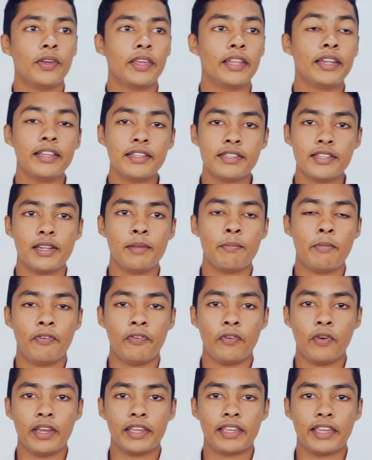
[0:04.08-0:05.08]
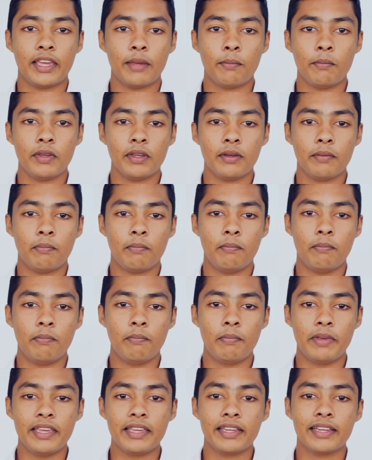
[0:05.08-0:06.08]
Initially, before I came here,
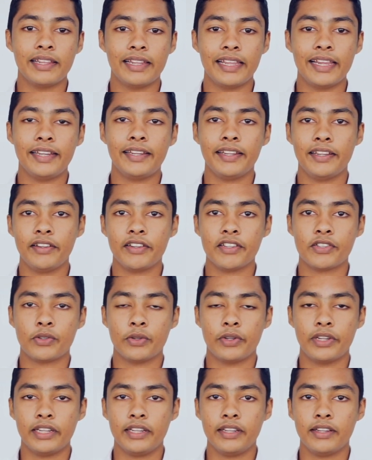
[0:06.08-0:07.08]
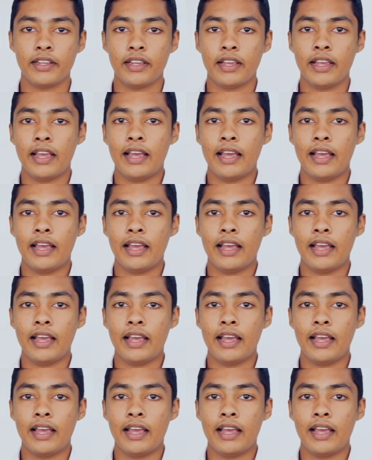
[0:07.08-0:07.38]
being a late entry student,